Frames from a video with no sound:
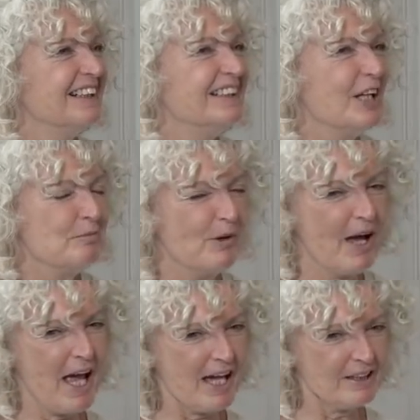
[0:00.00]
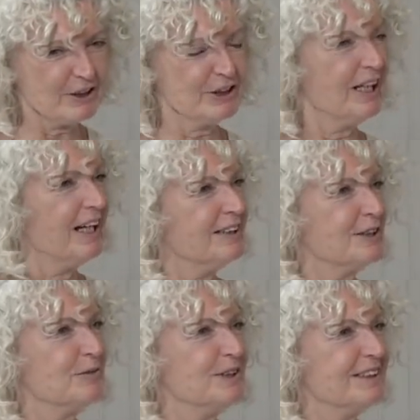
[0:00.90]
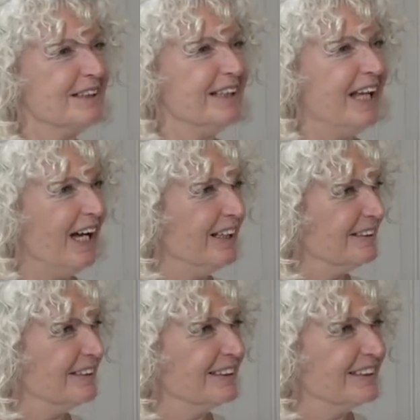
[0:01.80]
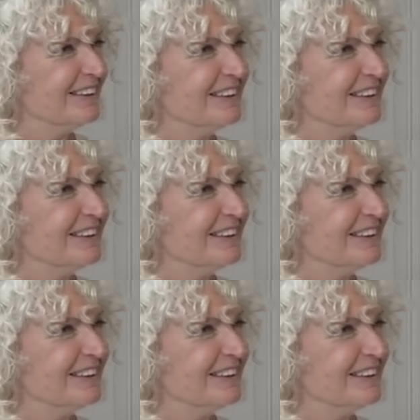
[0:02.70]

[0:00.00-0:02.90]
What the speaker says: They're more energized with the light and the